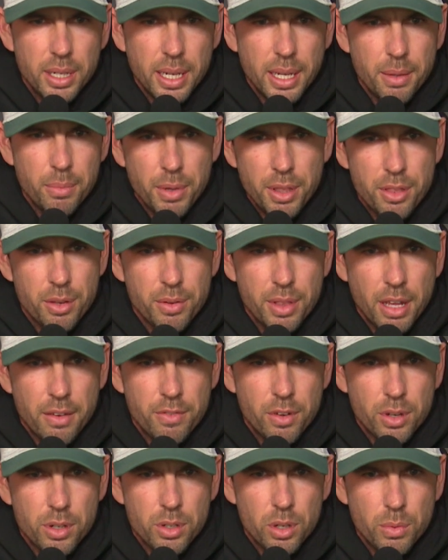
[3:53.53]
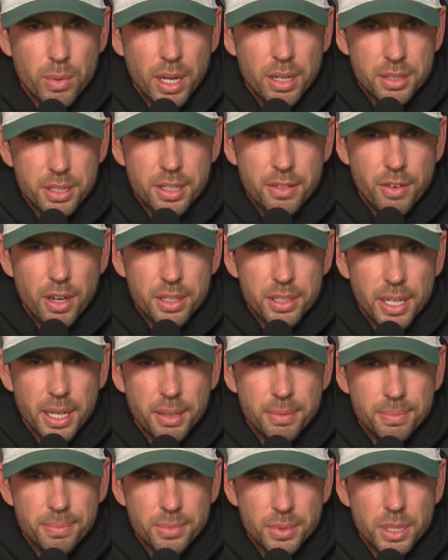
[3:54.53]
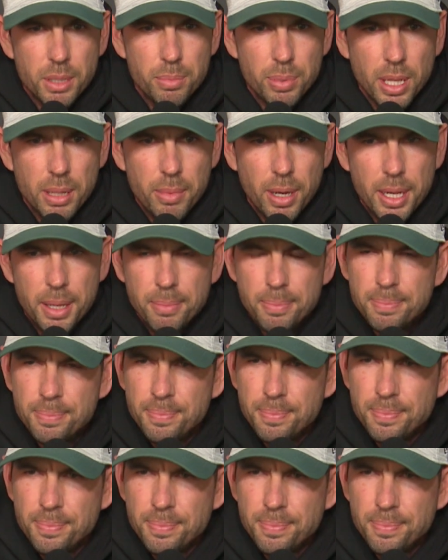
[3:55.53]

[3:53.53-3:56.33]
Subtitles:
and we threw that vertical route to DeVonta. It's a good play by him.